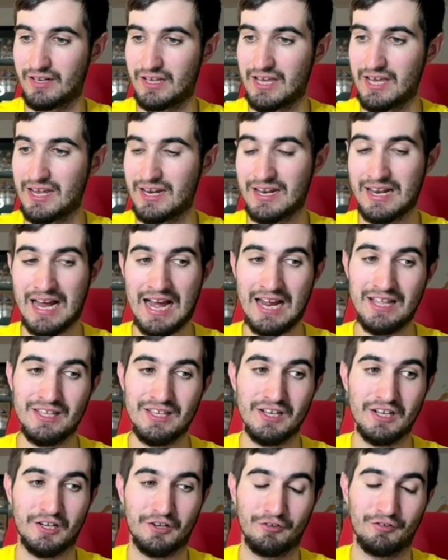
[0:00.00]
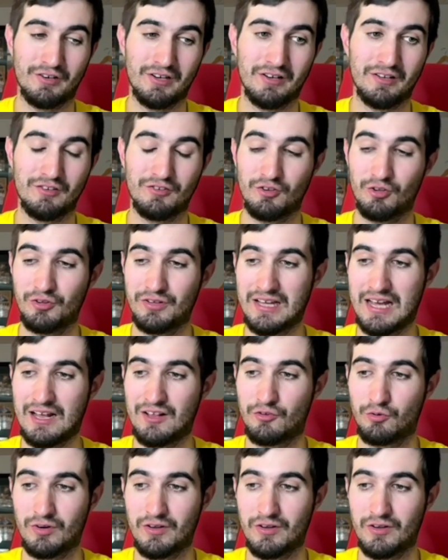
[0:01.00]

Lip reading: 8, 9-year career. He's only had